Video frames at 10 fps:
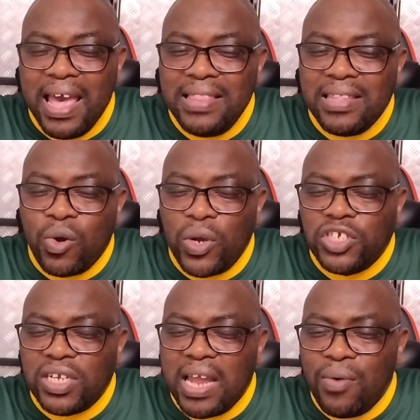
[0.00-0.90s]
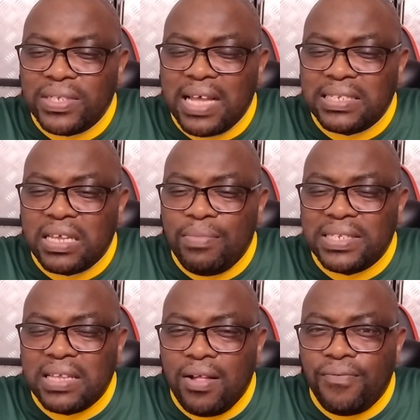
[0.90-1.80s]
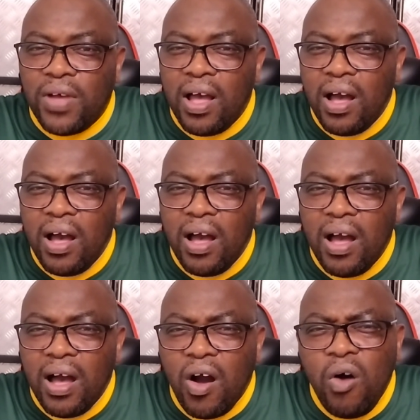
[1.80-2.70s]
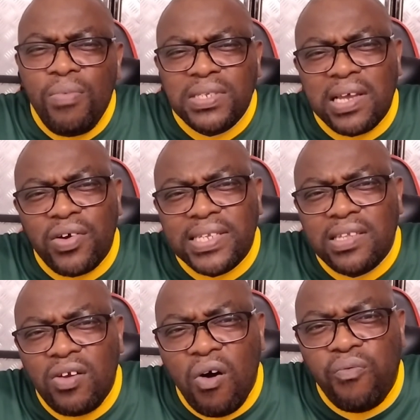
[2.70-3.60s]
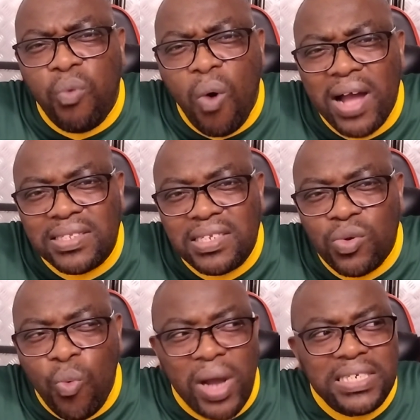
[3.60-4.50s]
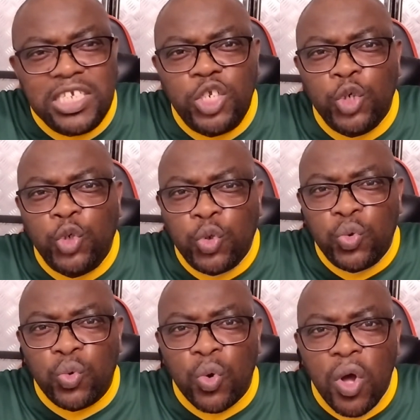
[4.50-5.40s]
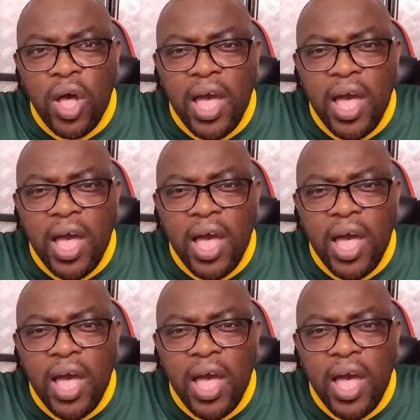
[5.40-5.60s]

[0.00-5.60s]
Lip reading: And the question I was asking myself, almost arrested of what? What did you do?